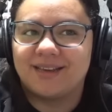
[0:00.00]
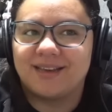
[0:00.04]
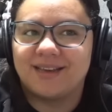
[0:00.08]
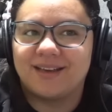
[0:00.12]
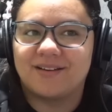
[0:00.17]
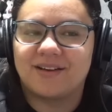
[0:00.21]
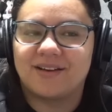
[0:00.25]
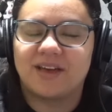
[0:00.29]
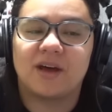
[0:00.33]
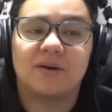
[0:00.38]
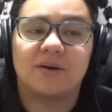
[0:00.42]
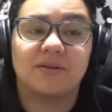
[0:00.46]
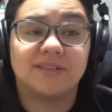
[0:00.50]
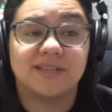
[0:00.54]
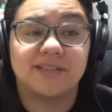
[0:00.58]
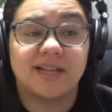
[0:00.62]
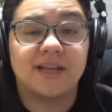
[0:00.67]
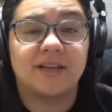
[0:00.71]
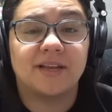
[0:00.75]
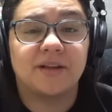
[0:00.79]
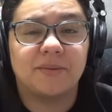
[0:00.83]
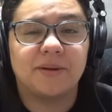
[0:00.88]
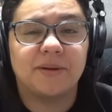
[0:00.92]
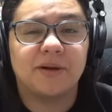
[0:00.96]
Okay, I was
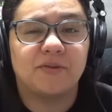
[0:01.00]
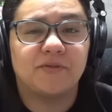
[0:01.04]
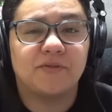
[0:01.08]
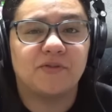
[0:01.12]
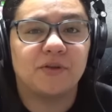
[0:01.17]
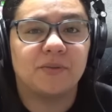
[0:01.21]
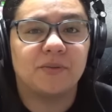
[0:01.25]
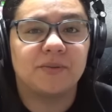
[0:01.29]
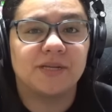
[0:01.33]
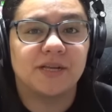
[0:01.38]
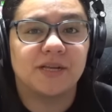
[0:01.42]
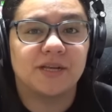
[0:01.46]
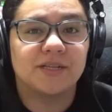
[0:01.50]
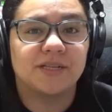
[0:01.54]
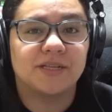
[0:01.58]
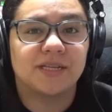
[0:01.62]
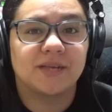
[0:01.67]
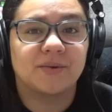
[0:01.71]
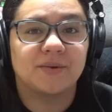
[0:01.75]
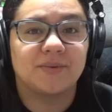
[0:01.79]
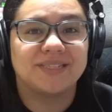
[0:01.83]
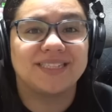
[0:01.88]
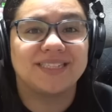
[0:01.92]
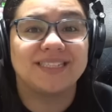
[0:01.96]
like a little bit confused because
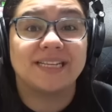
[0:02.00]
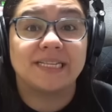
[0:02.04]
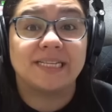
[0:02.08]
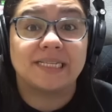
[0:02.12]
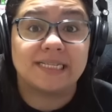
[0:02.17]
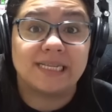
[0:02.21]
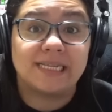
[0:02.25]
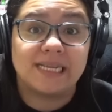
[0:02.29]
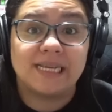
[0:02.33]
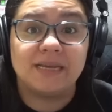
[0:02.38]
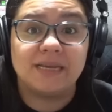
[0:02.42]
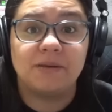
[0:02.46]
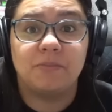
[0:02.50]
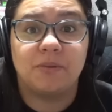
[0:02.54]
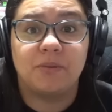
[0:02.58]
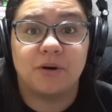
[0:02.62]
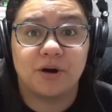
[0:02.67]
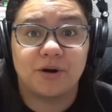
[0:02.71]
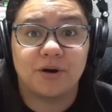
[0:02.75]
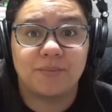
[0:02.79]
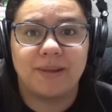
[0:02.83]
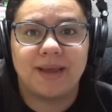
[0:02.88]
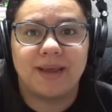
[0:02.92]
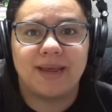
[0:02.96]
it was C
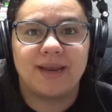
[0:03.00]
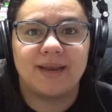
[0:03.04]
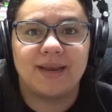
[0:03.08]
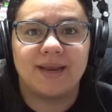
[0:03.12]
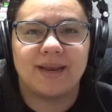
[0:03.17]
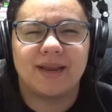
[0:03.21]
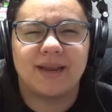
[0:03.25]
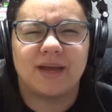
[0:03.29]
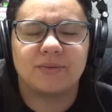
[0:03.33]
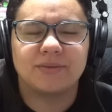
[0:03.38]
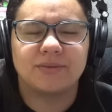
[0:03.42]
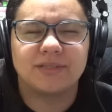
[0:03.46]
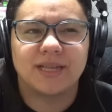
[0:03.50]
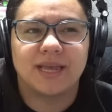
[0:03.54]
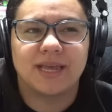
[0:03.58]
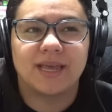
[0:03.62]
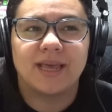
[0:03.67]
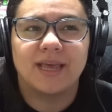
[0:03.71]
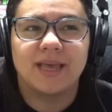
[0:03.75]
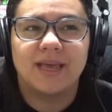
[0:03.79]
Berman, and I was like,